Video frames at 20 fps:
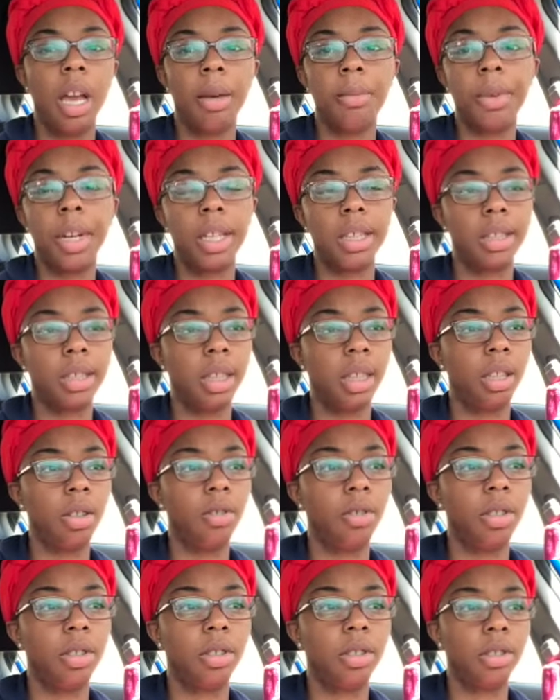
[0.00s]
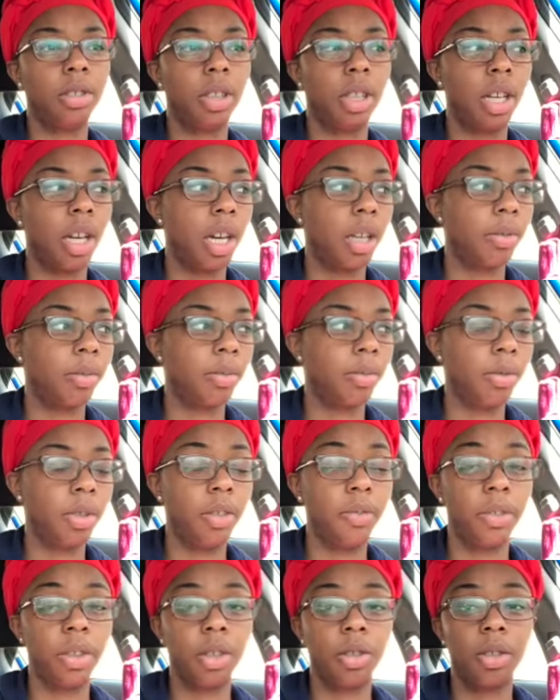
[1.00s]
I'm not saying go listen to gospel,
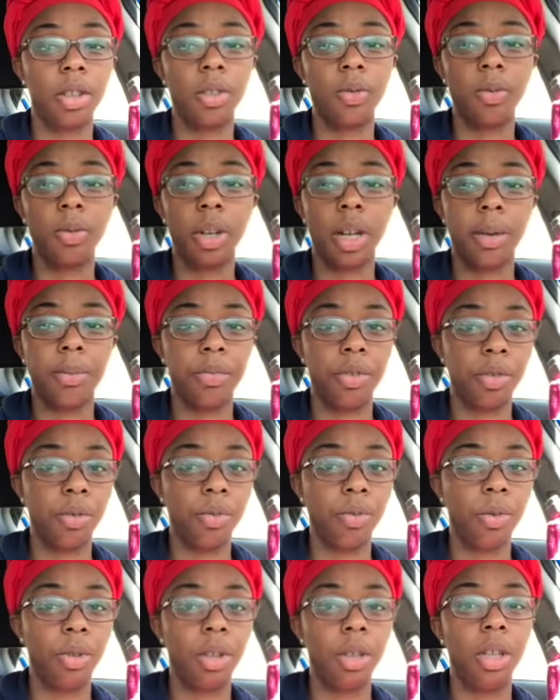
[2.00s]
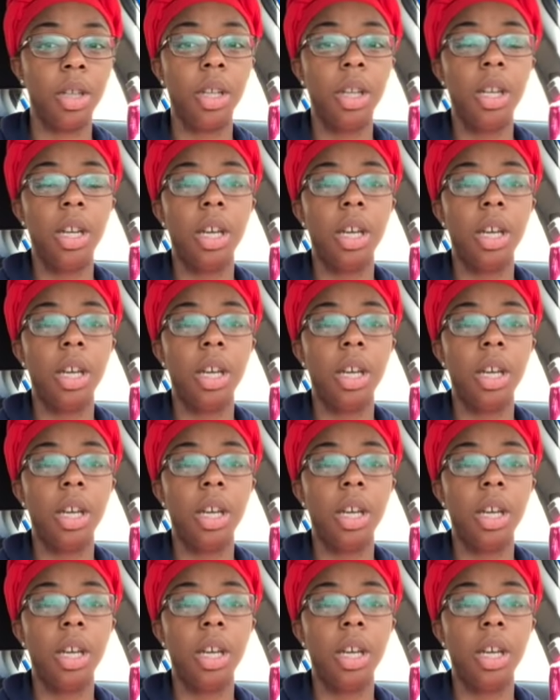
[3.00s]
even though that's what I'm doing,